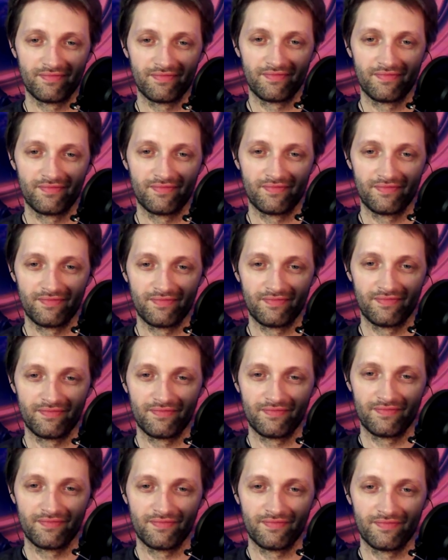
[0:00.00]

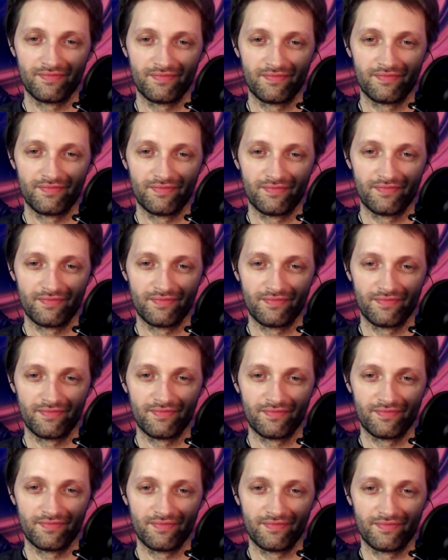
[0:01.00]
(not speaking)